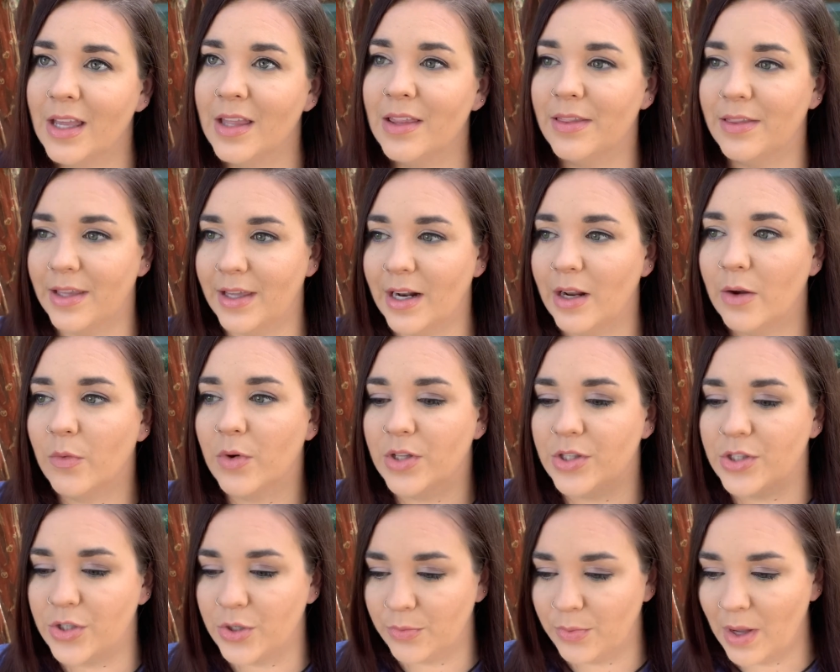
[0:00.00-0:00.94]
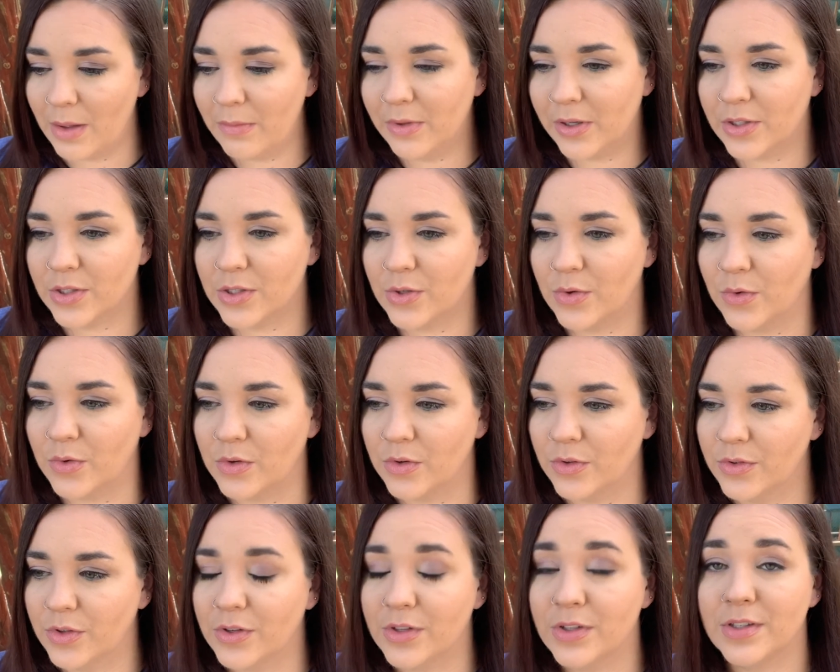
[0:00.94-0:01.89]
Then I went to public
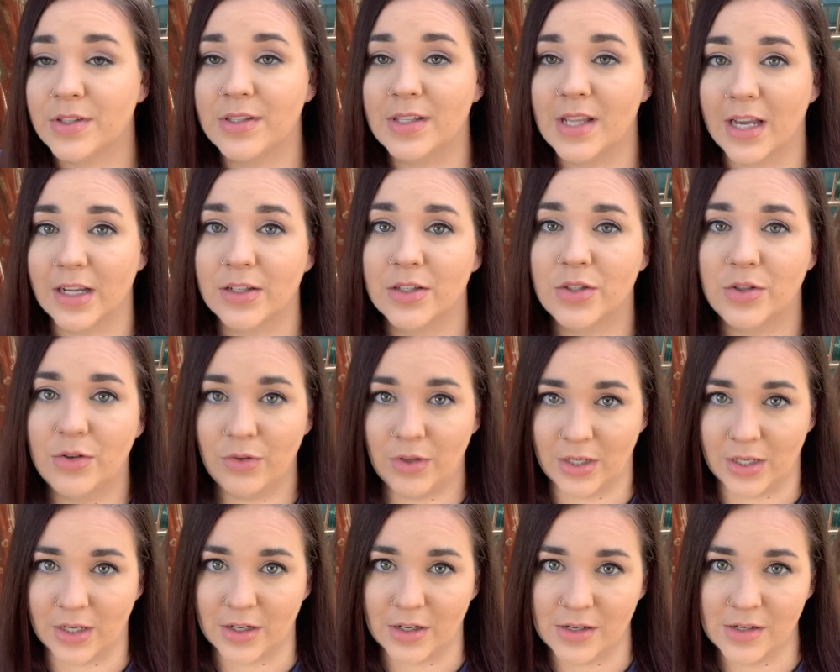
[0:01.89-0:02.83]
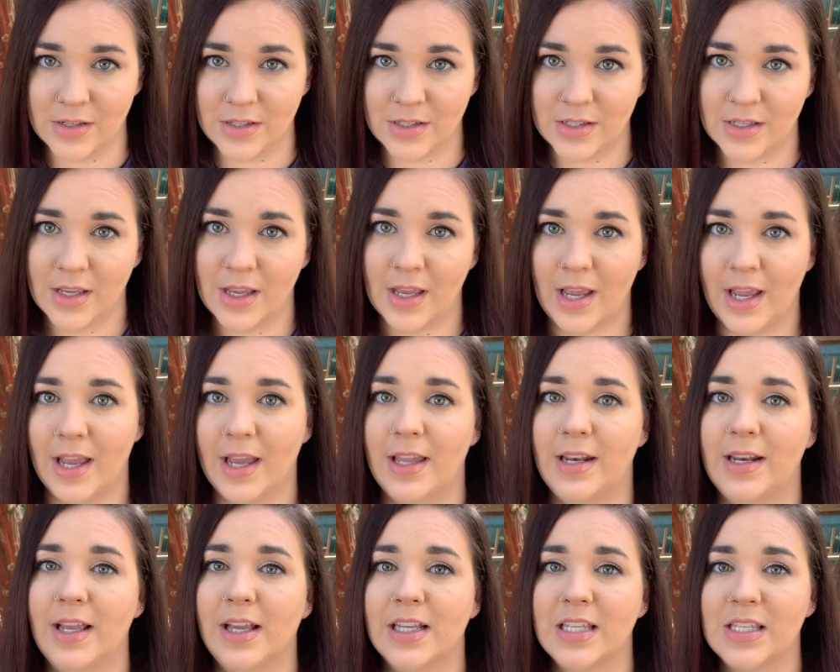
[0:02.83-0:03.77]
school those next two years
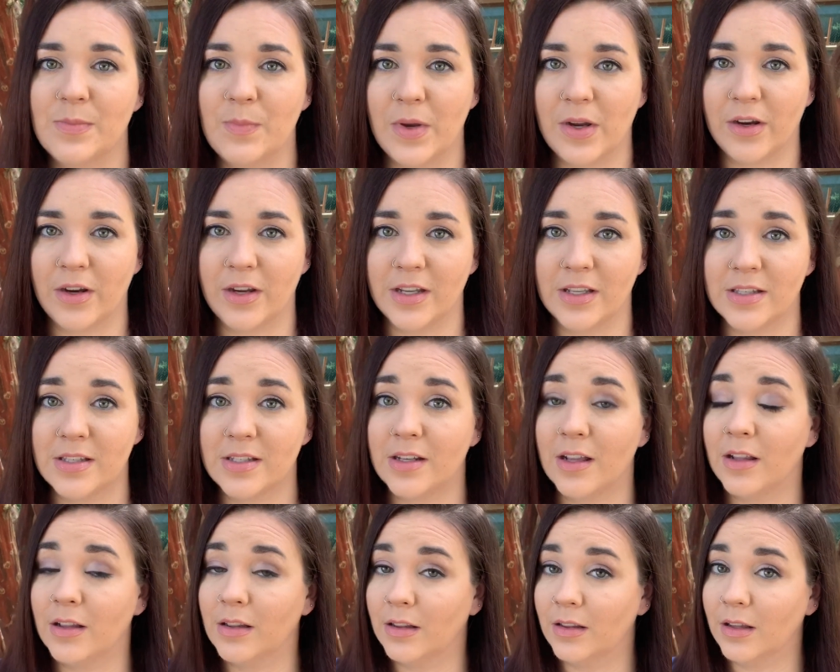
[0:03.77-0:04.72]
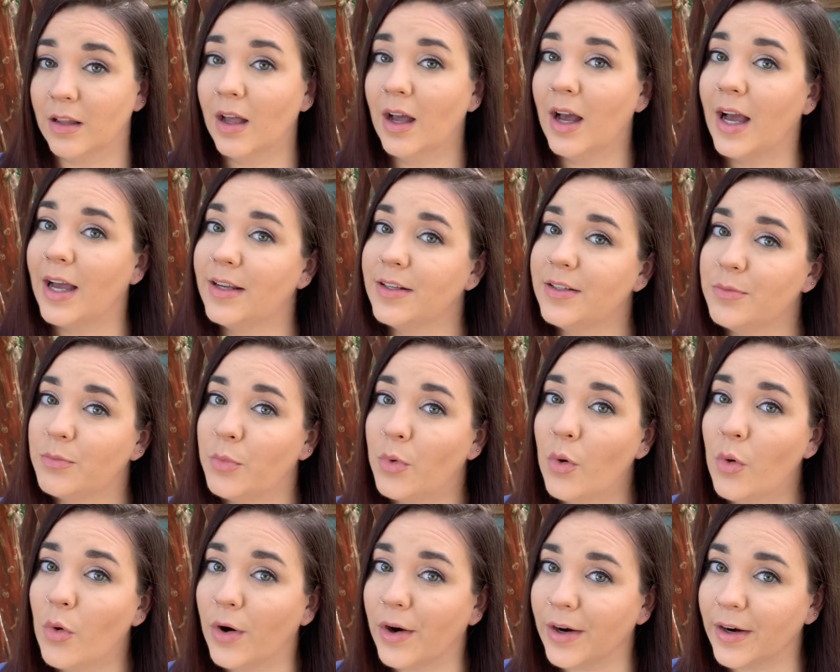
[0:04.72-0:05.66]
and experienced a lot
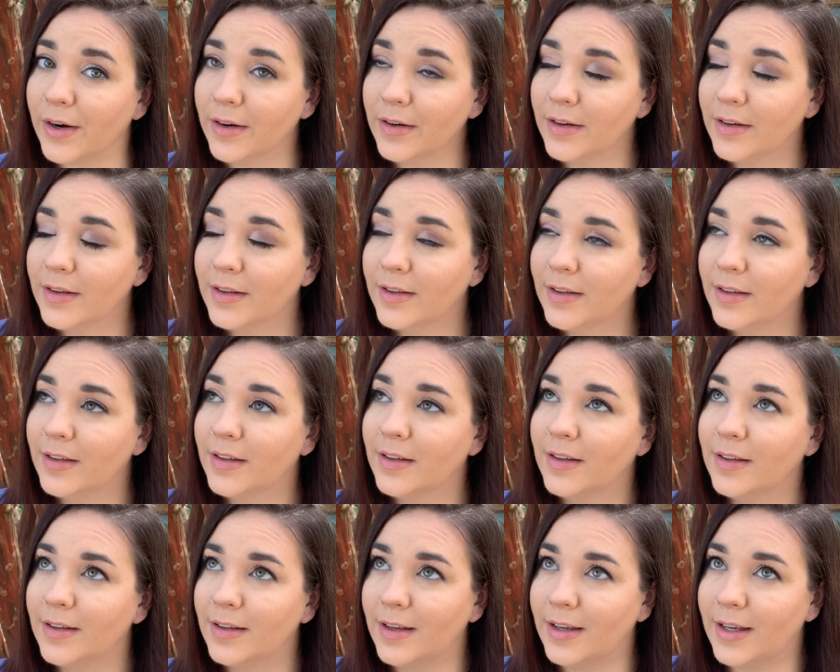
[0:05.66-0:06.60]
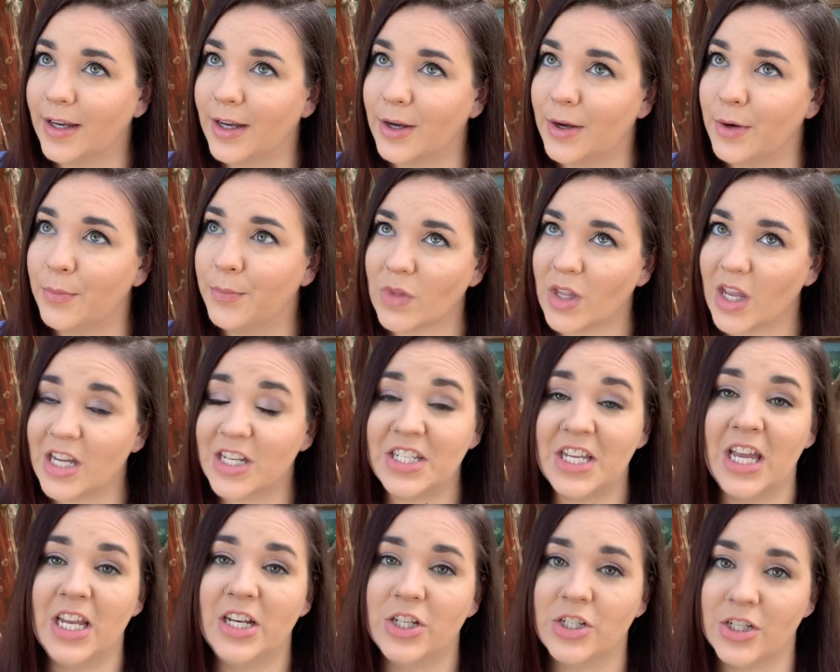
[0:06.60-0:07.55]
more uh,
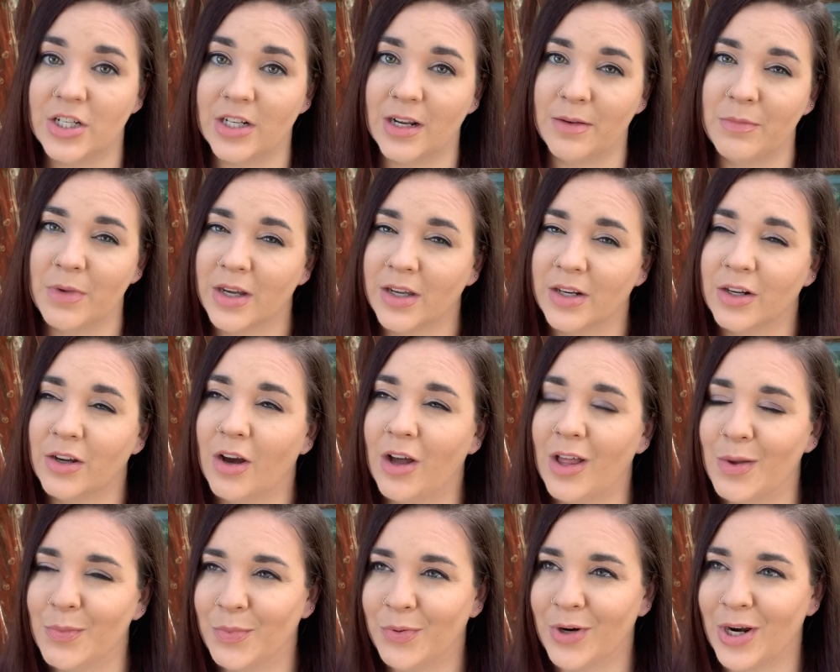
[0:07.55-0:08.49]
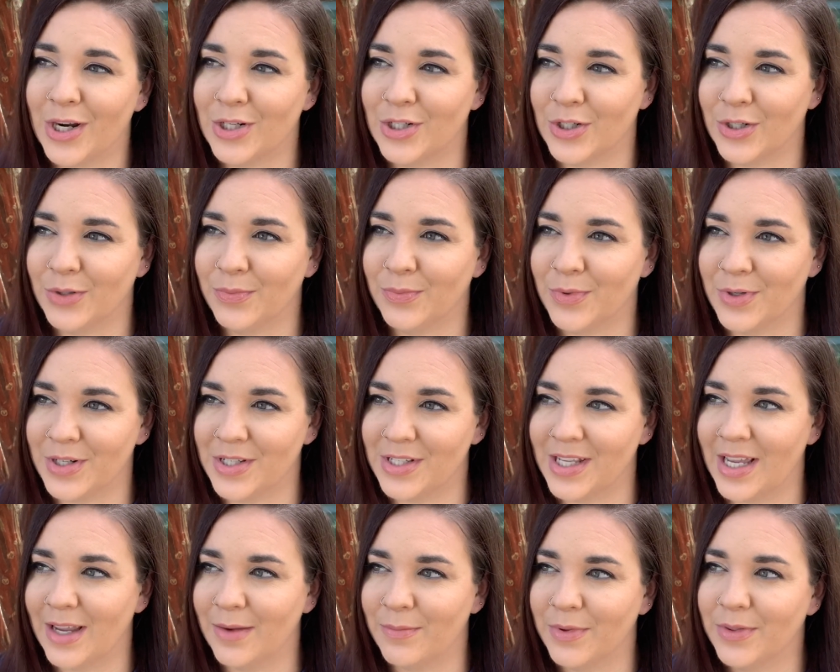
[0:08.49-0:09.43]
attention. I'm not going to call it pressure per
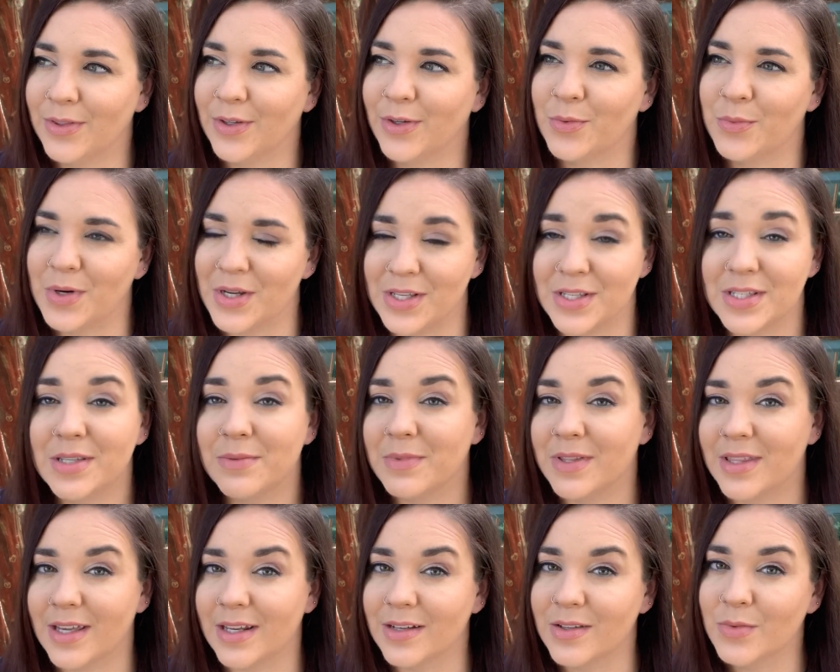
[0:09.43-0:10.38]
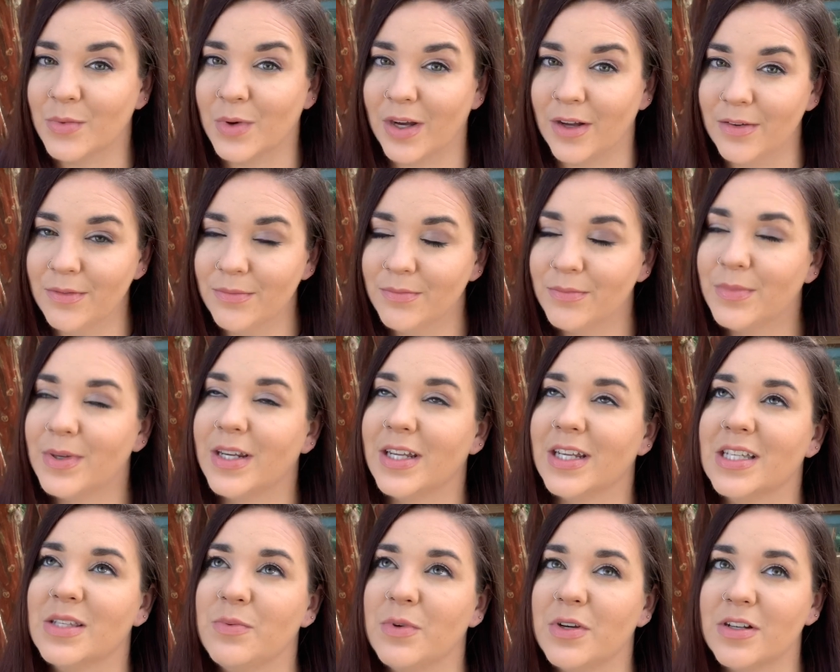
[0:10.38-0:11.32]
se, but there was some of that as well. But I
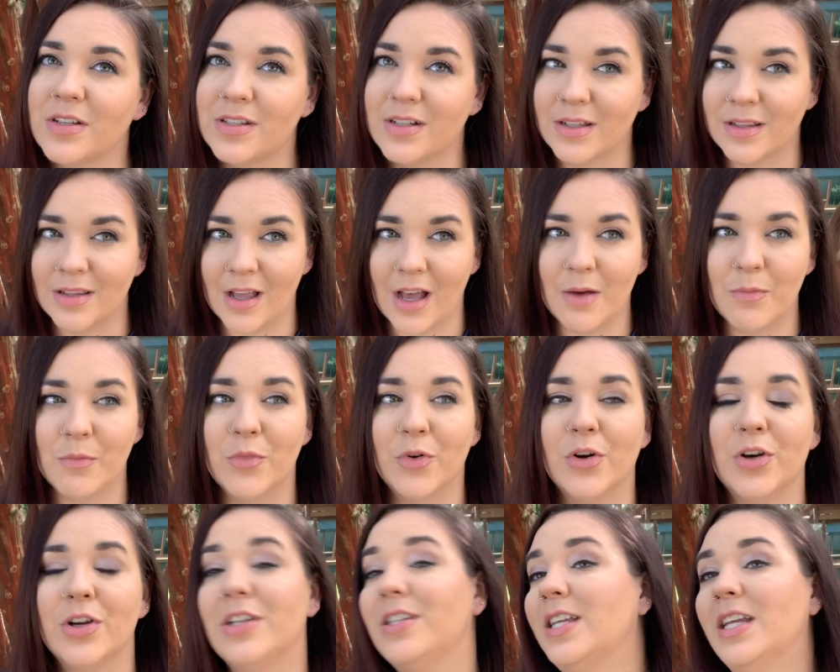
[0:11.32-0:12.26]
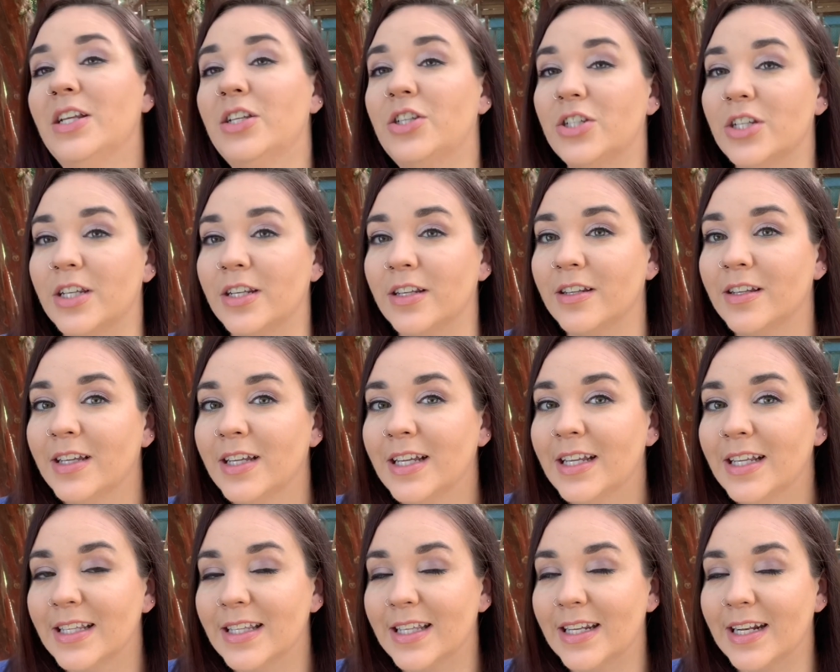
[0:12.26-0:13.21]
experienced a lot more attention
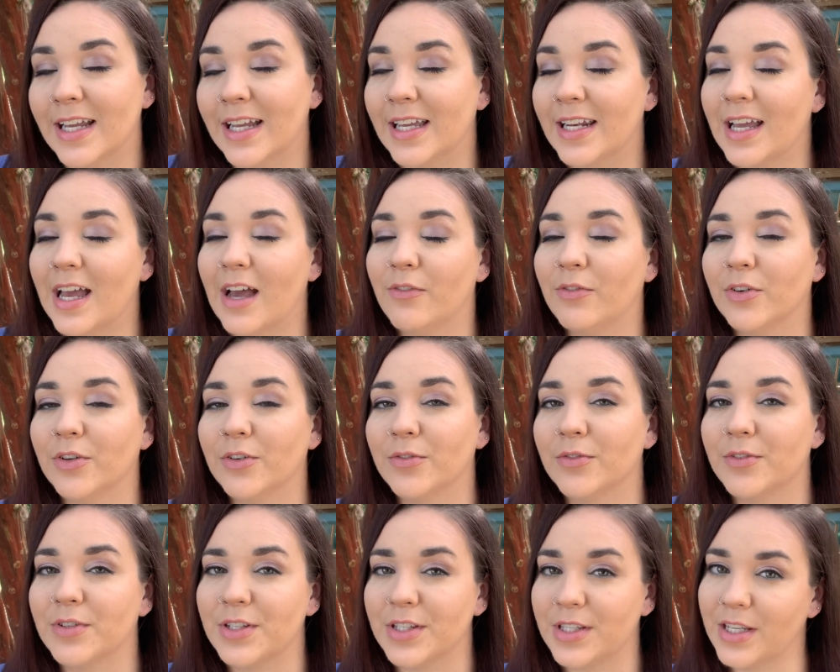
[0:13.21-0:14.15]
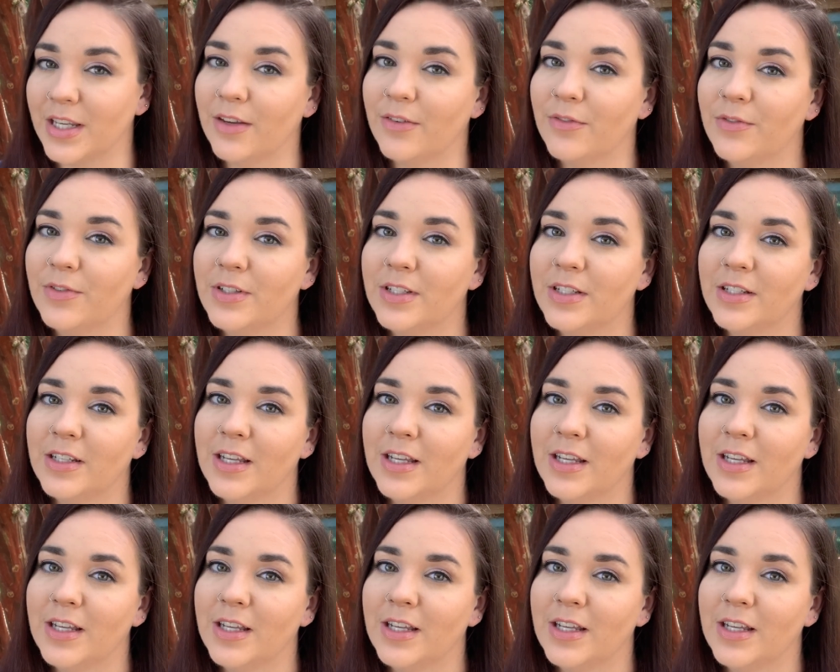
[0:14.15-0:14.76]
than I had ever received.